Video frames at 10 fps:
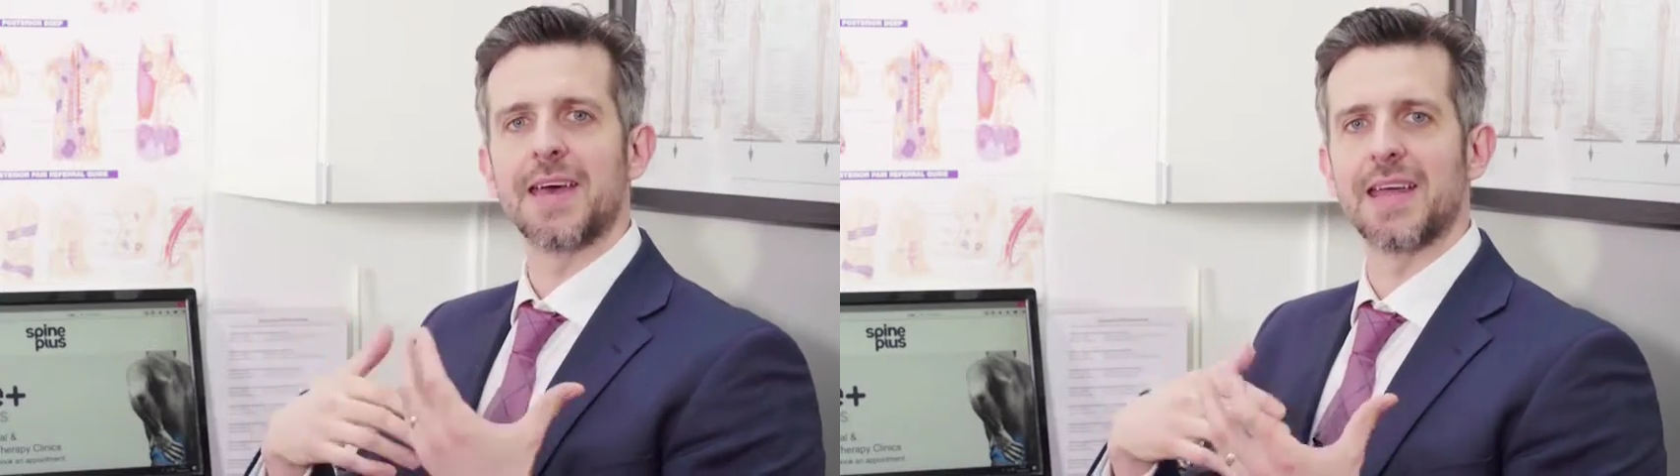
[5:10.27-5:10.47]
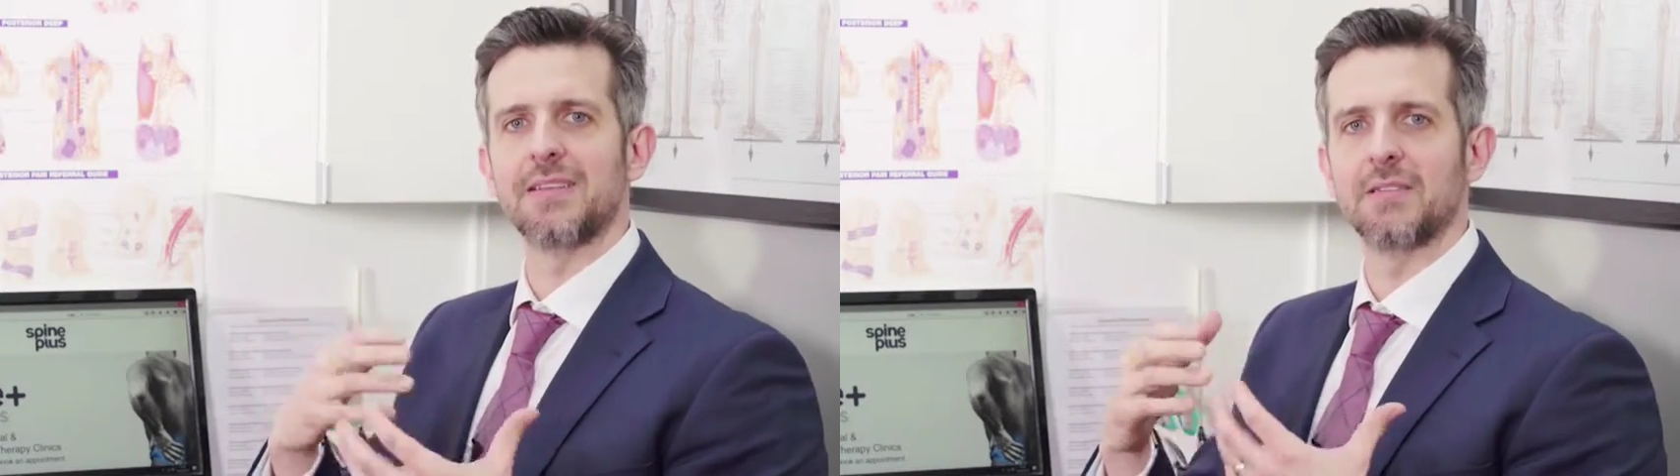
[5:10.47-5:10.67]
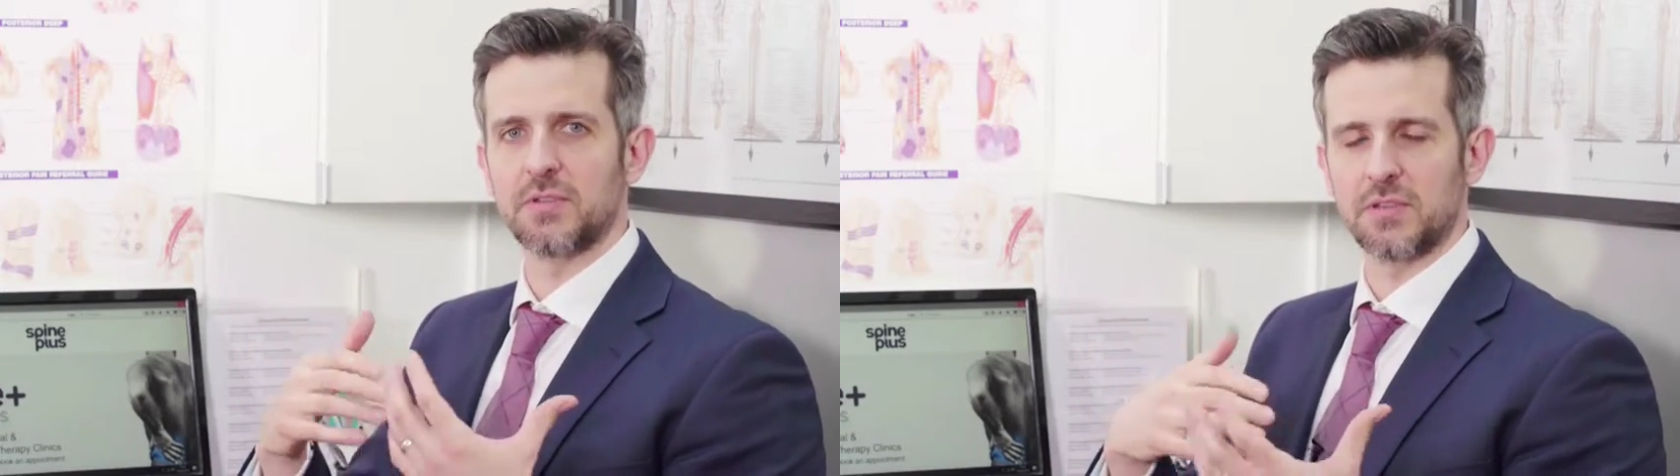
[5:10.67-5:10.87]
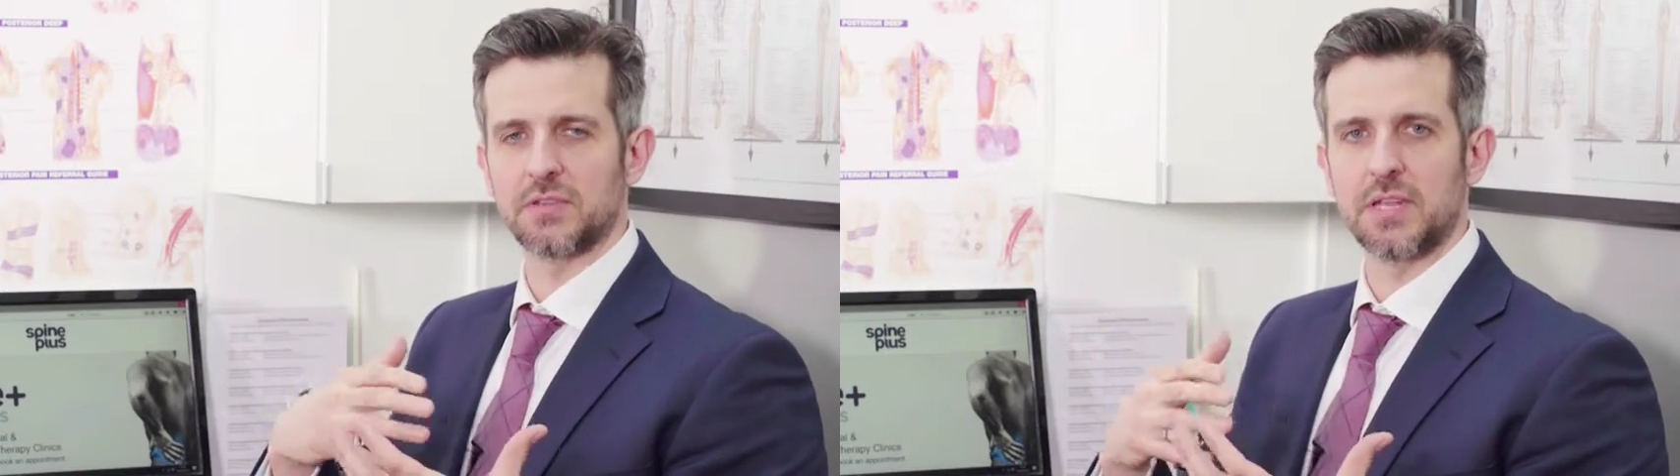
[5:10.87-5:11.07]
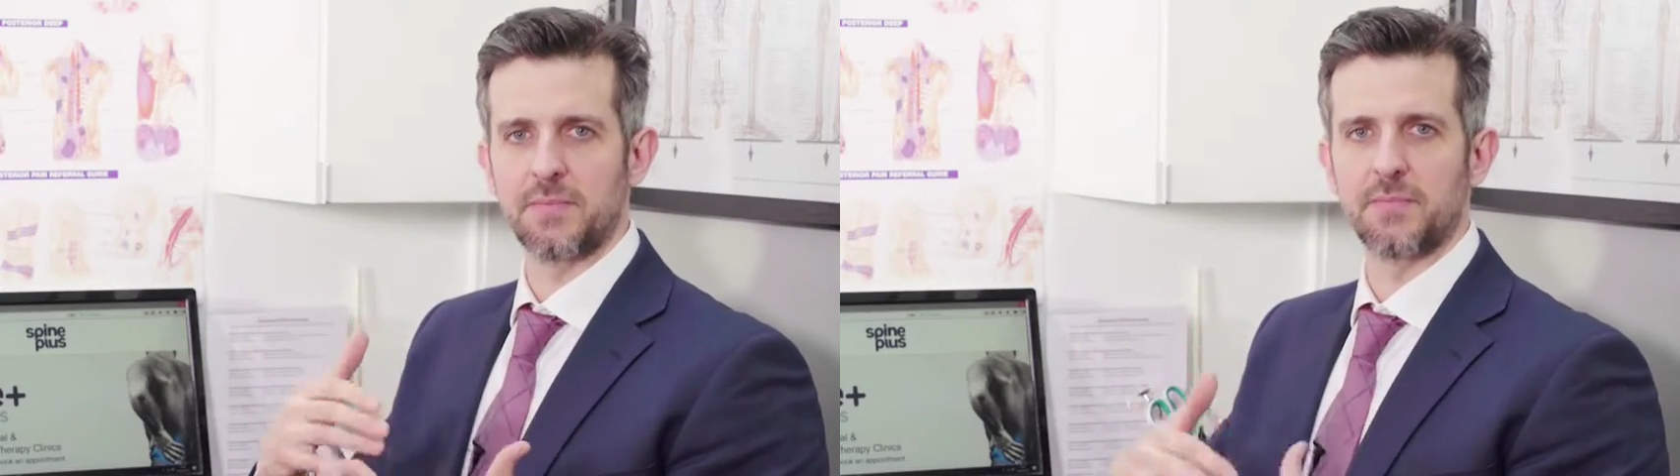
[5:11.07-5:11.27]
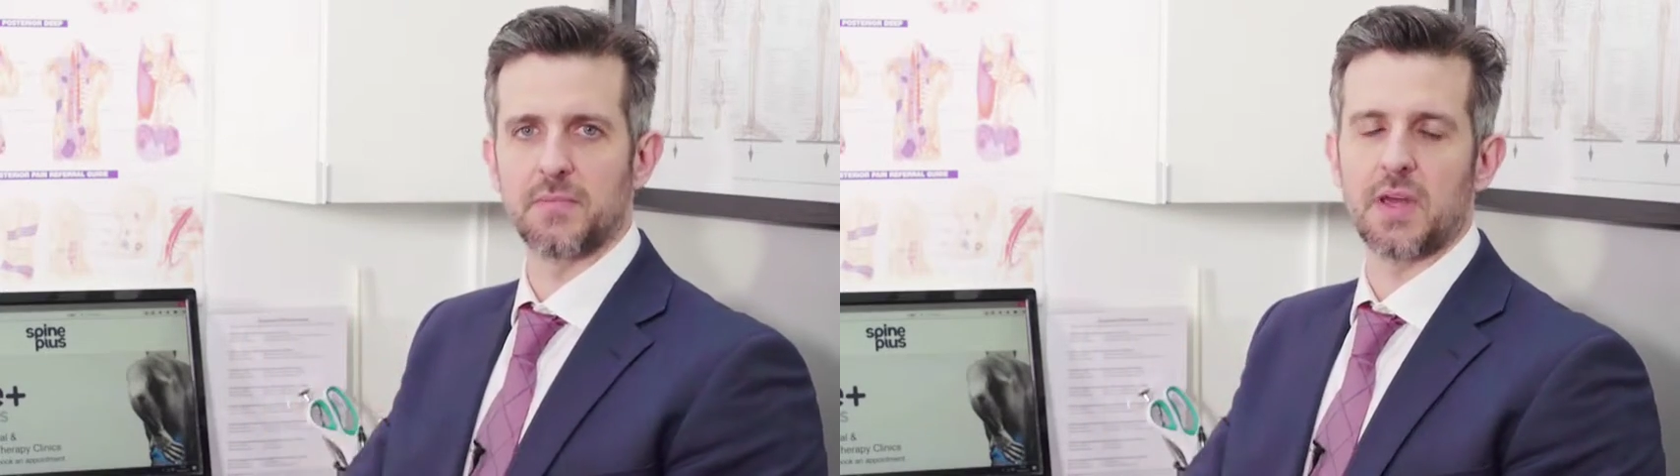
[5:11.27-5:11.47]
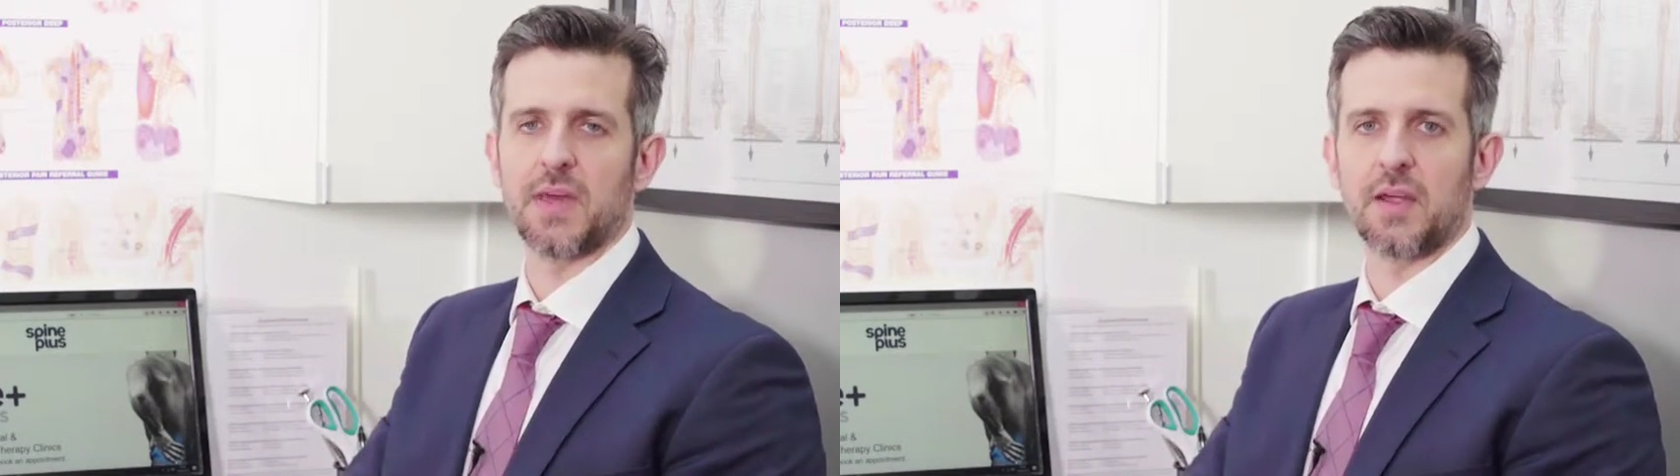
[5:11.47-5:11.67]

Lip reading: and sleeping like